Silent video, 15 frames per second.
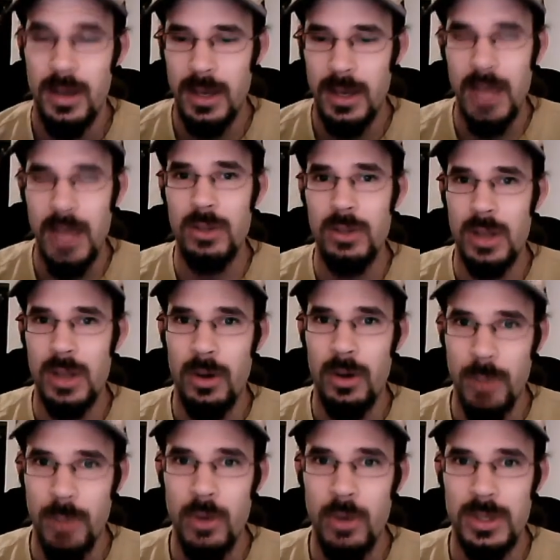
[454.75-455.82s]
Nintendo has already
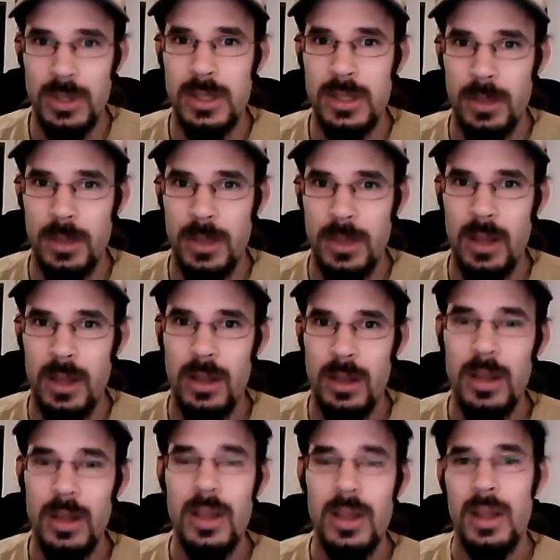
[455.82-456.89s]
posted something
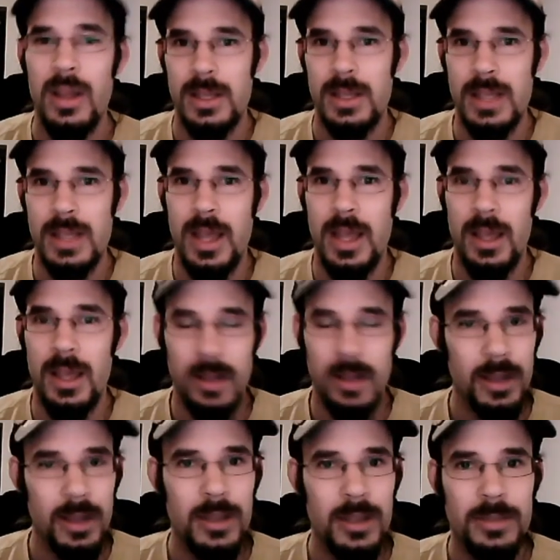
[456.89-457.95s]
saying
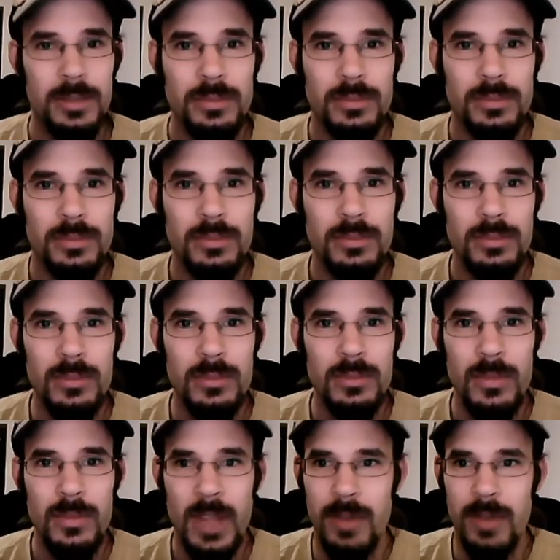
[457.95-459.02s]

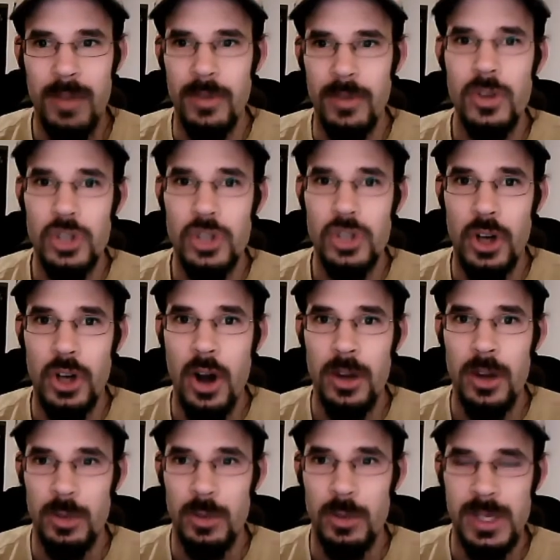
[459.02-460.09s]
if you've used your card
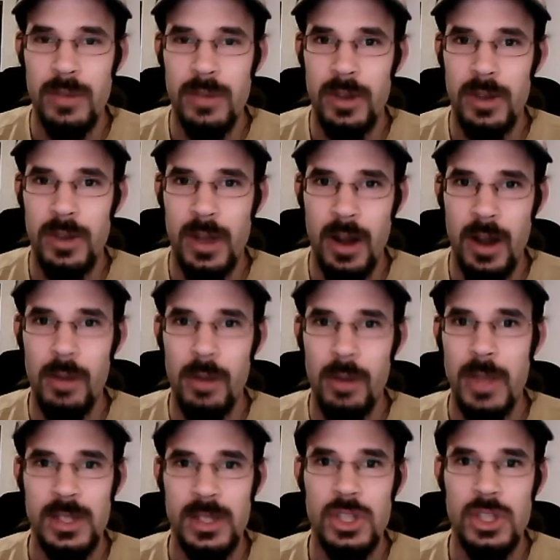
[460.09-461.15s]
and you're receiving an error
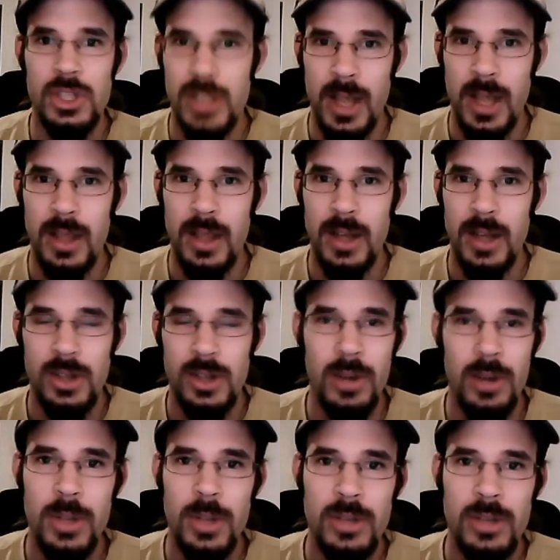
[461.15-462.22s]
message saying that it's
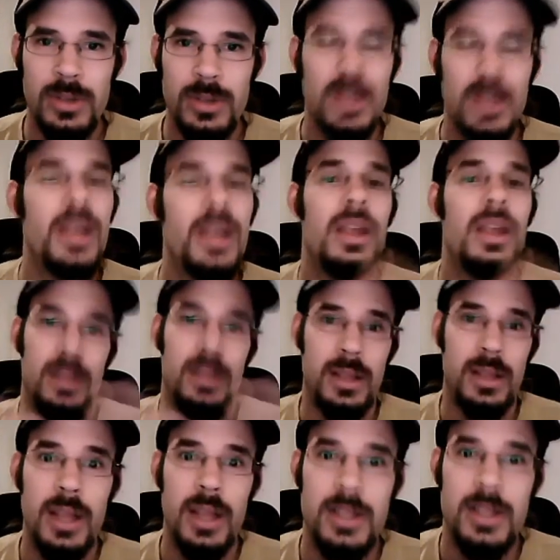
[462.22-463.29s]
already been used,
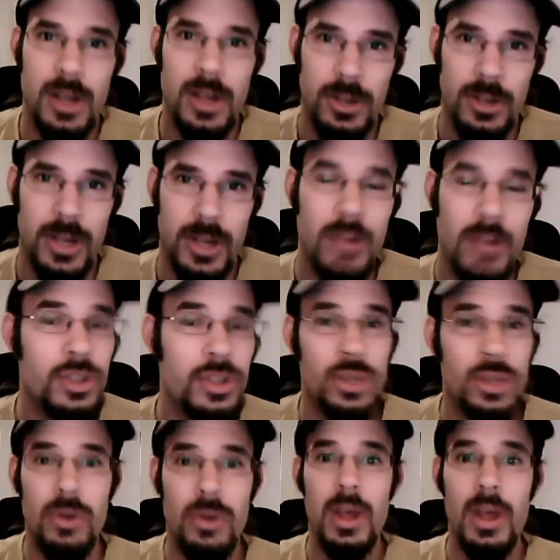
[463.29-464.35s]
it's on your account.
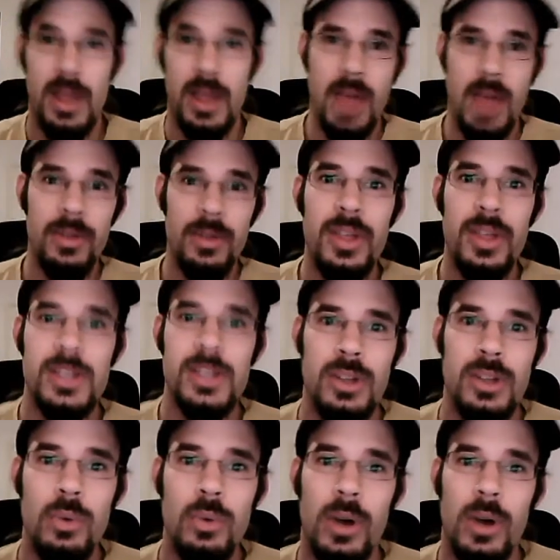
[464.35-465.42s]
So everything
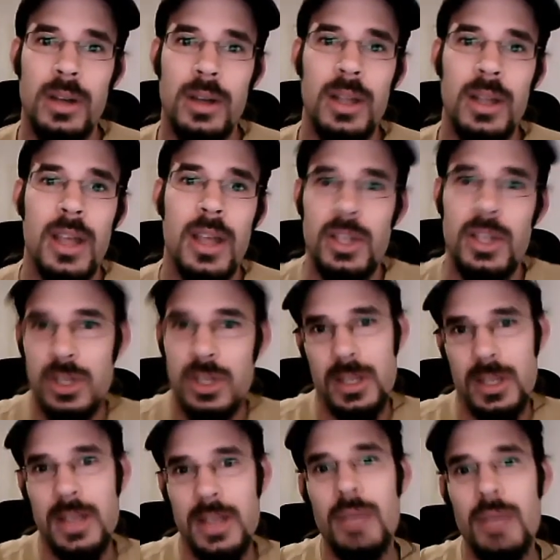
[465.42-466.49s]
still worked. It
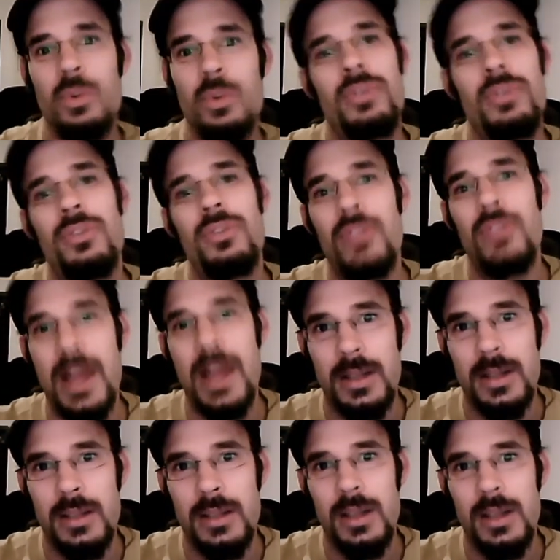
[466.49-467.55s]
didn't
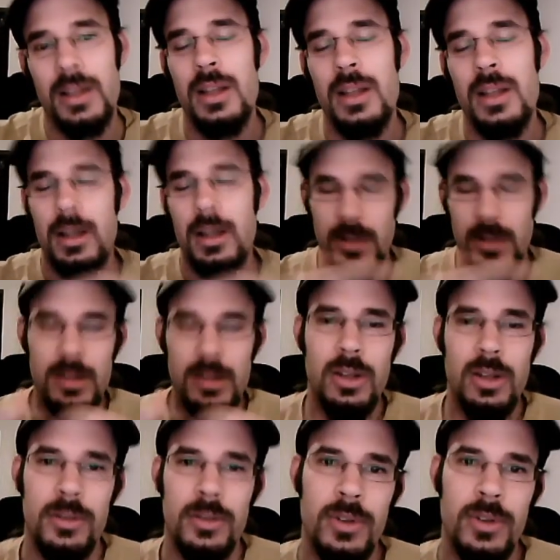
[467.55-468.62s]
reflect
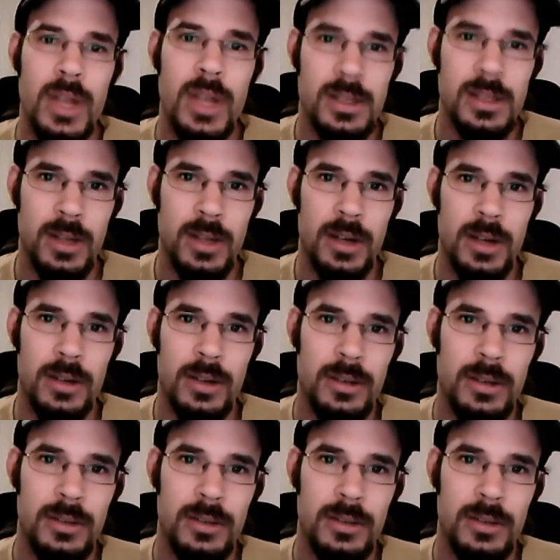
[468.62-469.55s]
until a few days later.